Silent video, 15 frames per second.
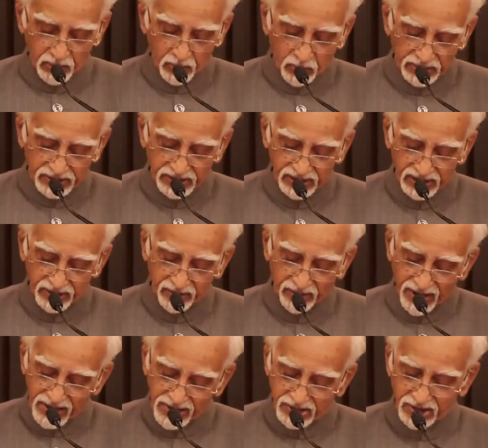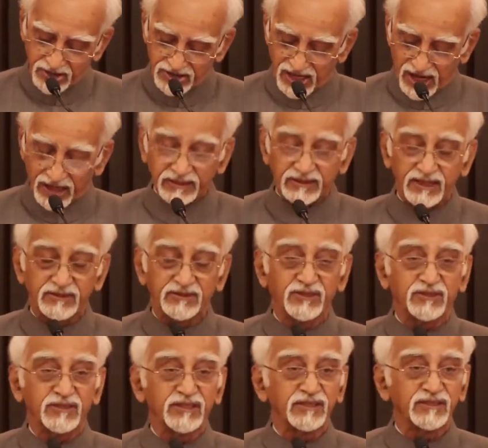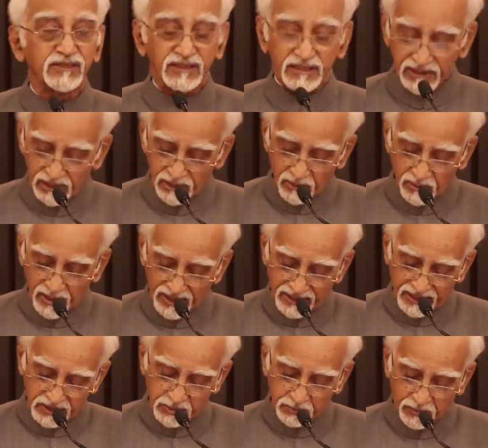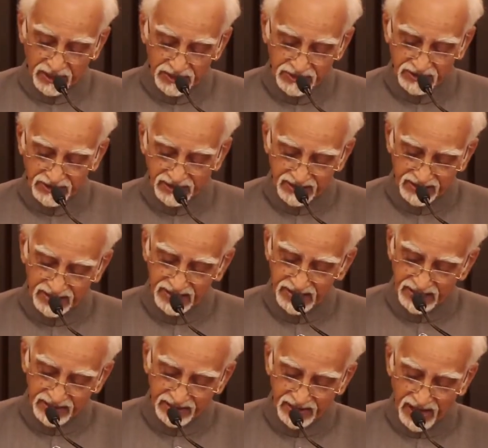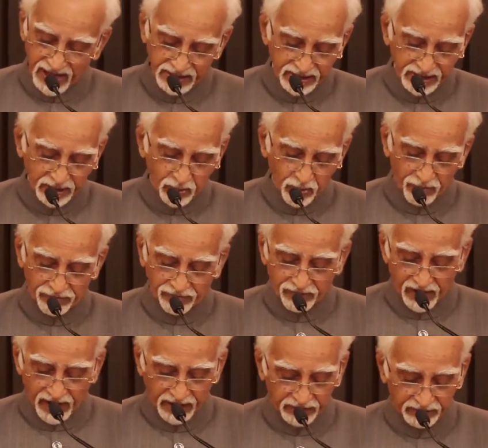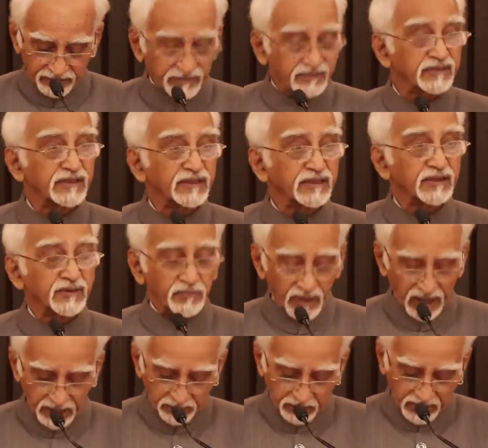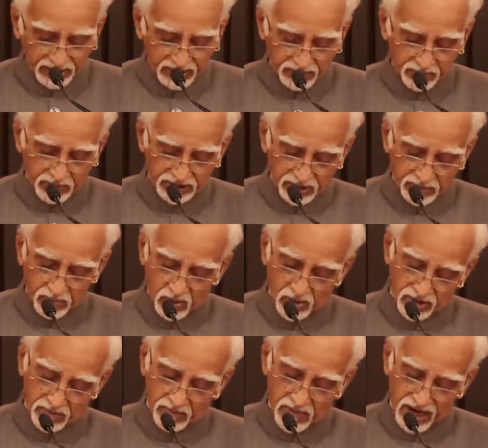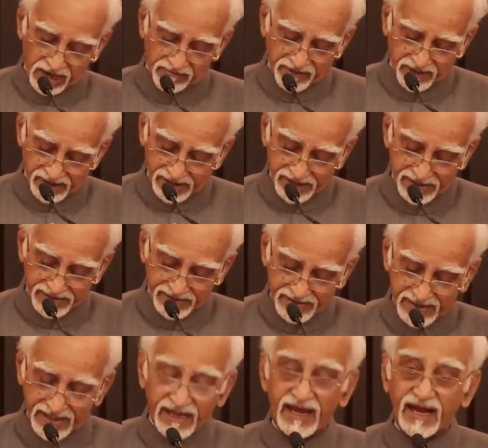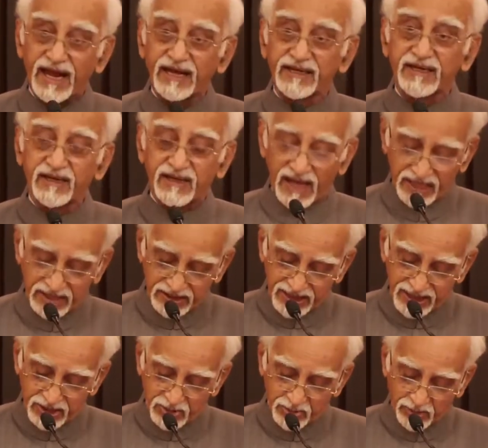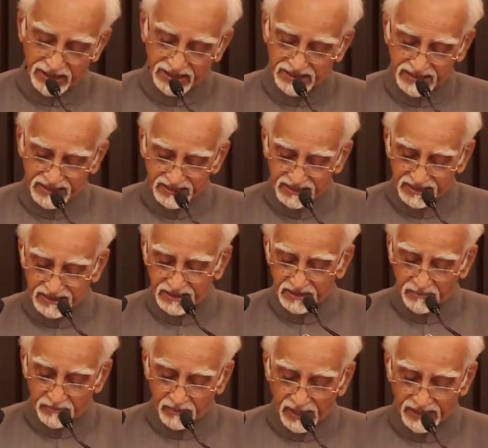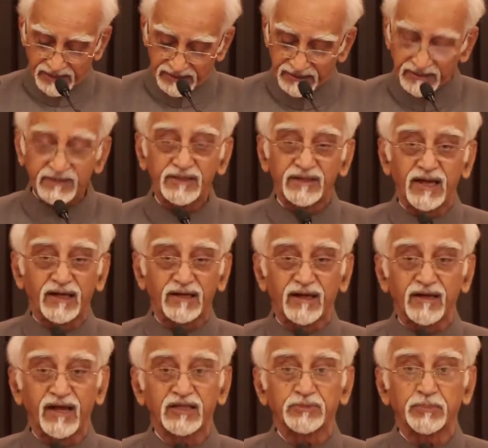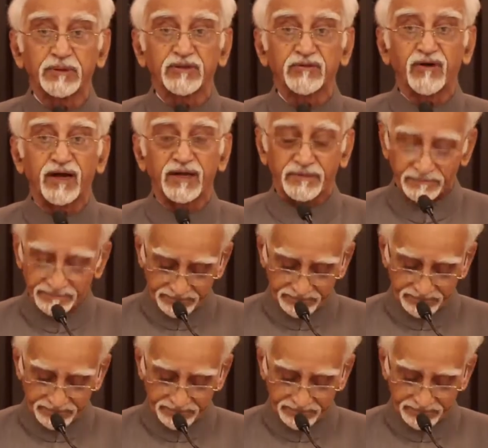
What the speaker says: with religious identity were expressed in 1905 by Pandit Madan Mohan Malviya and in 1920 by Lala Lajpat Rai.